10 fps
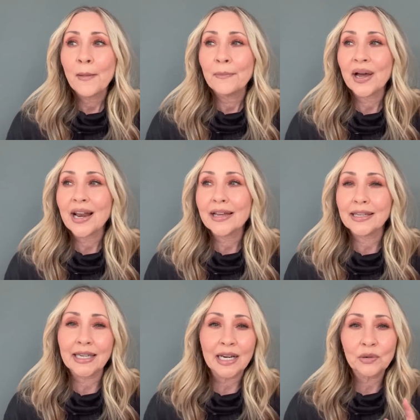but I
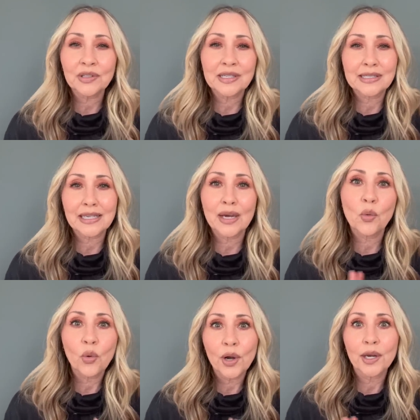can't really say
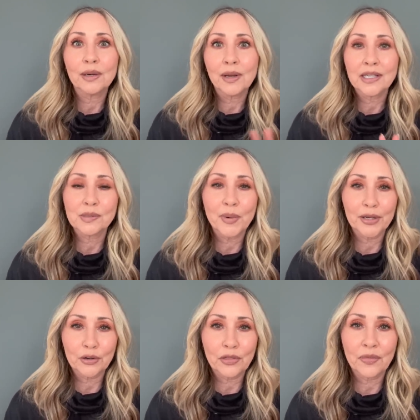one is
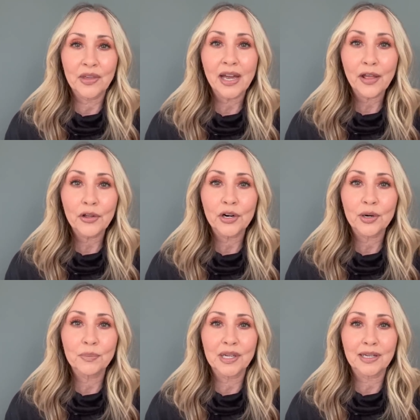better than the
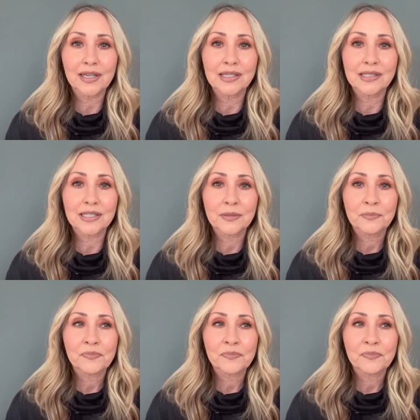other because